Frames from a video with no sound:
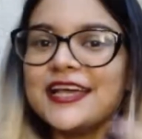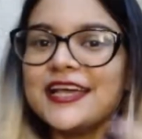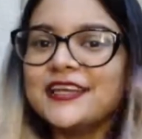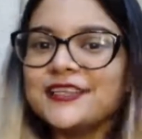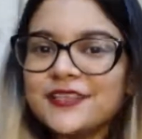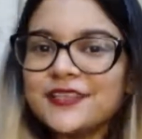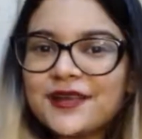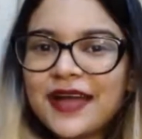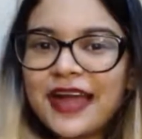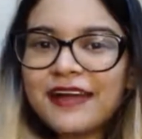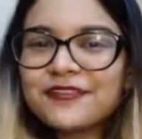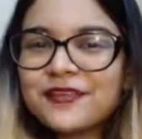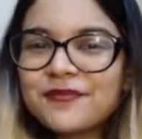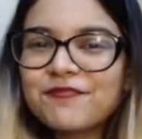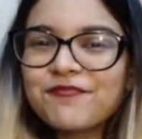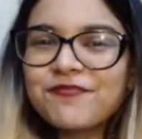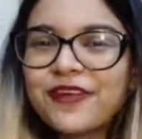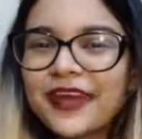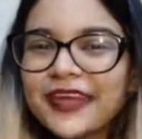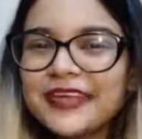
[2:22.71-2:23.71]
Do you have the
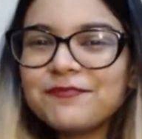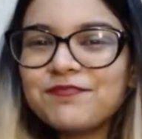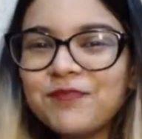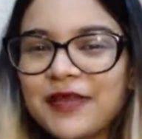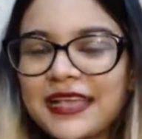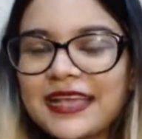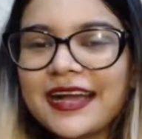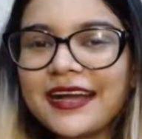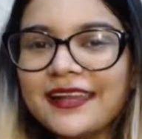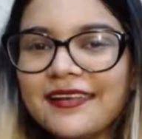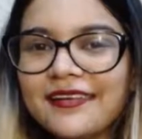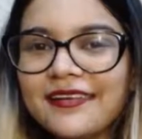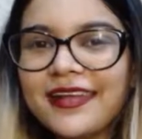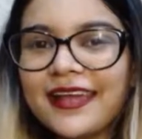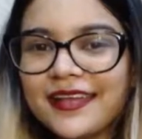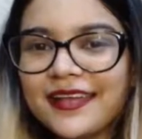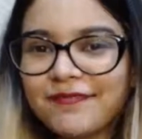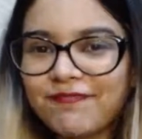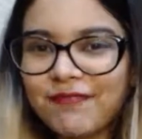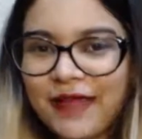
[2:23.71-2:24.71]
bright pink color
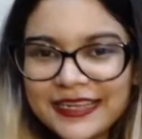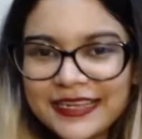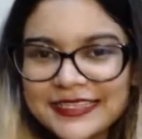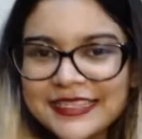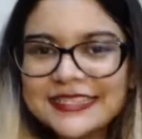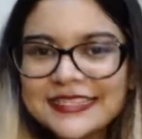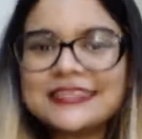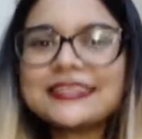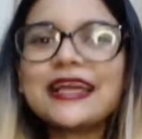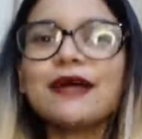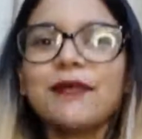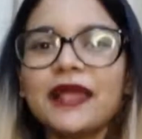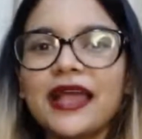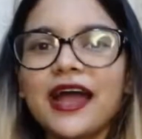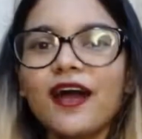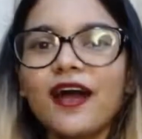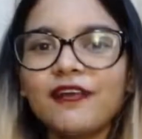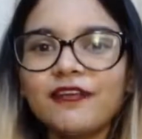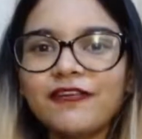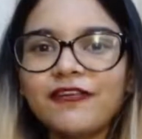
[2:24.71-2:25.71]
petals coming
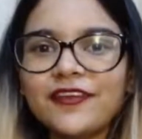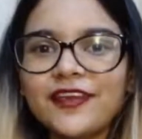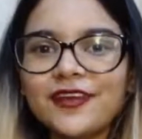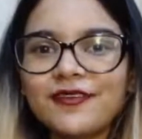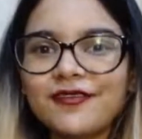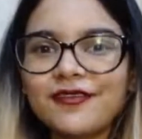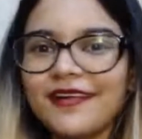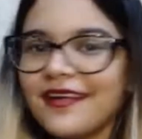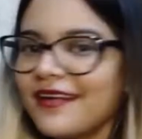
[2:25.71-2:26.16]
out of you?